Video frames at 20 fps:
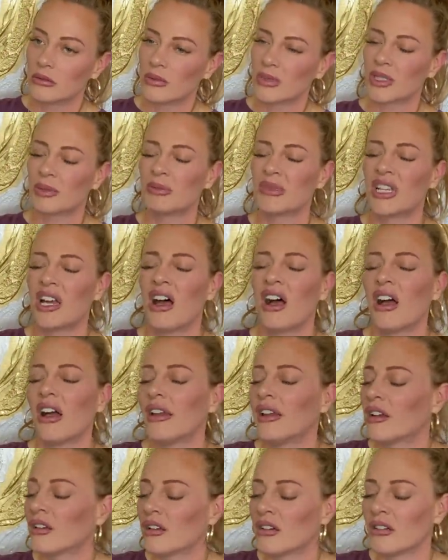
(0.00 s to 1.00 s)
I'm
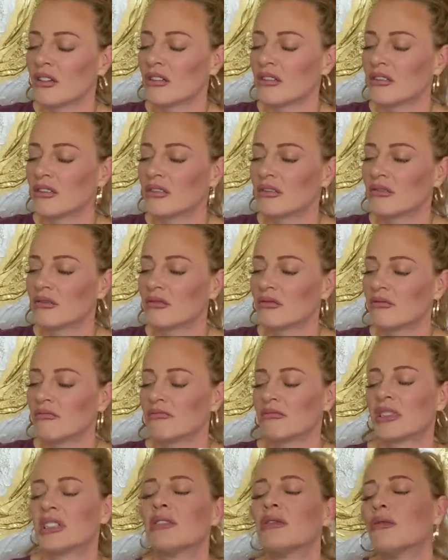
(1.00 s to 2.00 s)
tired.
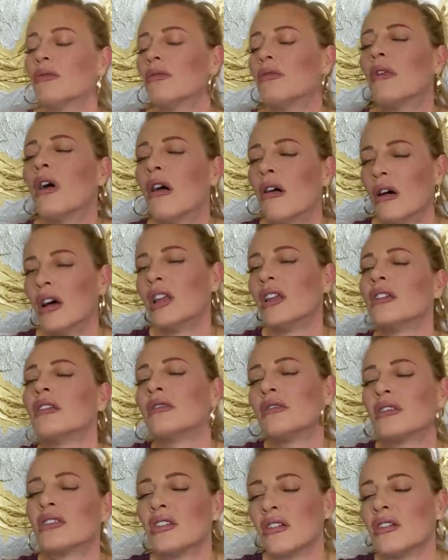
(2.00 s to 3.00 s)
I don't want
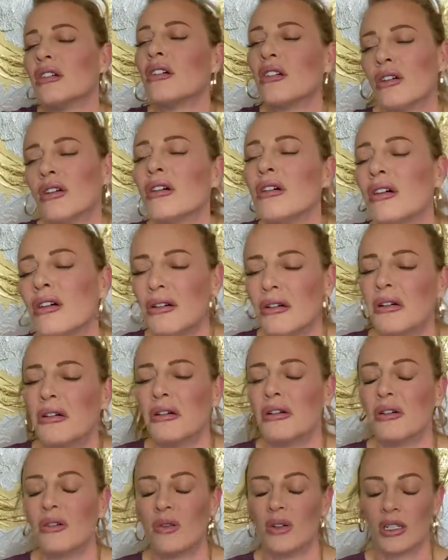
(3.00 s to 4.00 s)

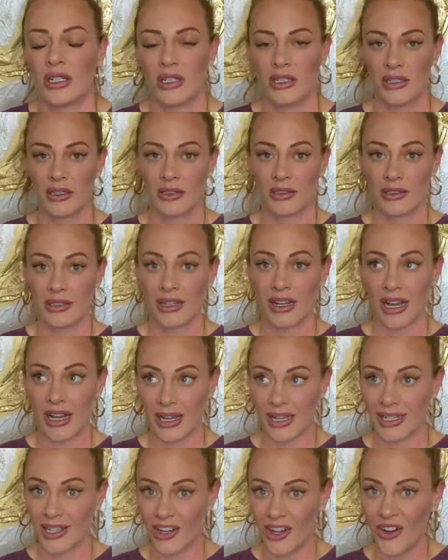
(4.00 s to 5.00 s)
to.
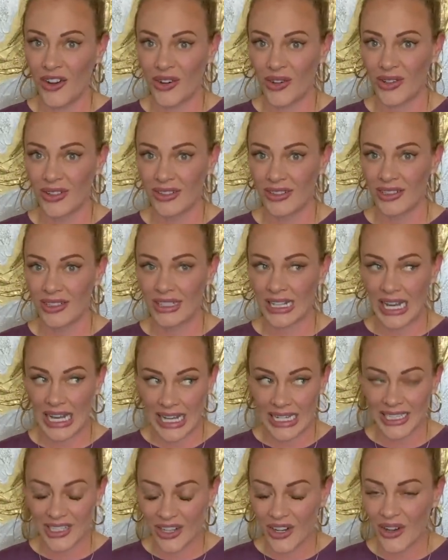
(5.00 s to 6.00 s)
I know.
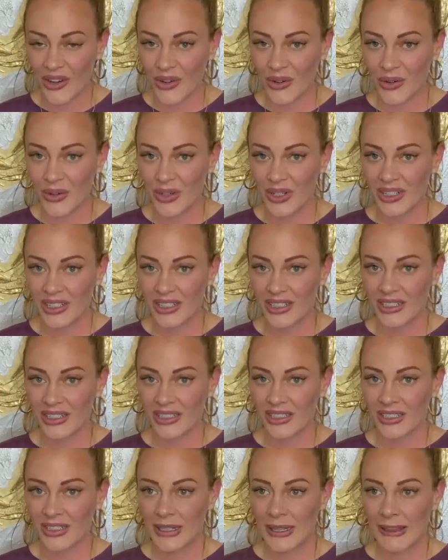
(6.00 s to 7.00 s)
I know.
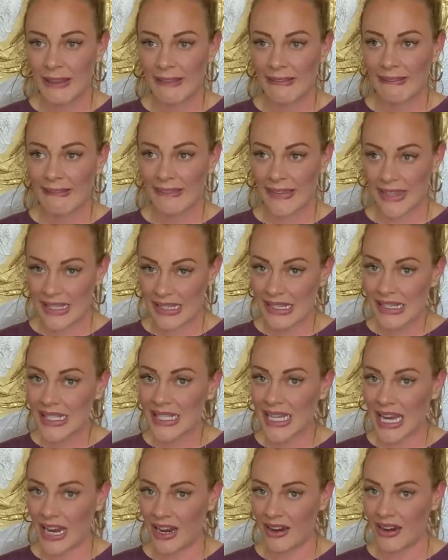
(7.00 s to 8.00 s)
This is
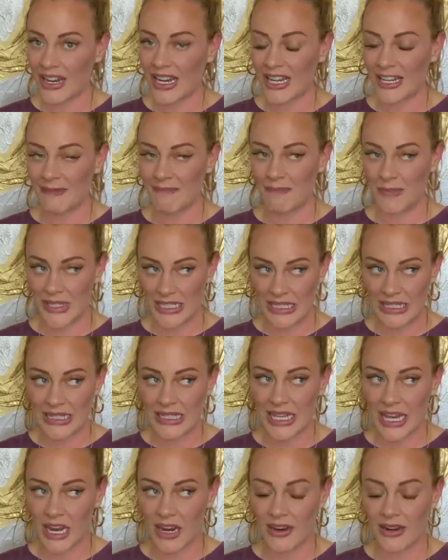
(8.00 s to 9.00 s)
scary. This is
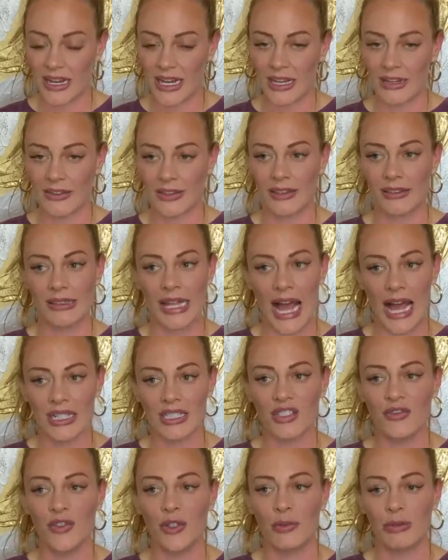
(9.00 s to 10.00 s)
scary. The
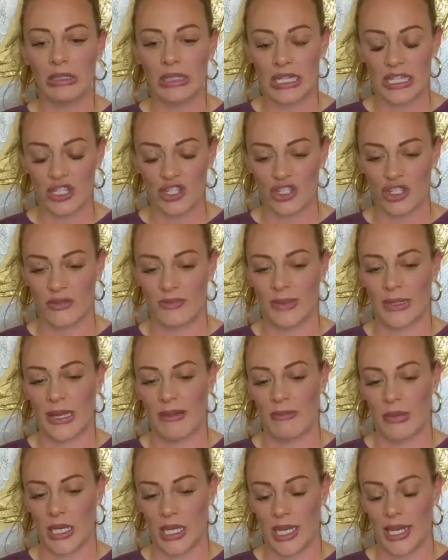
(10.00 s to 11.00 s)
last few relationships I've
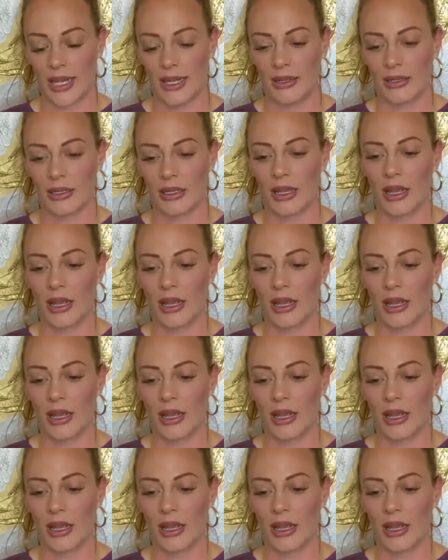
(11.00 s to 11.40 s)
been in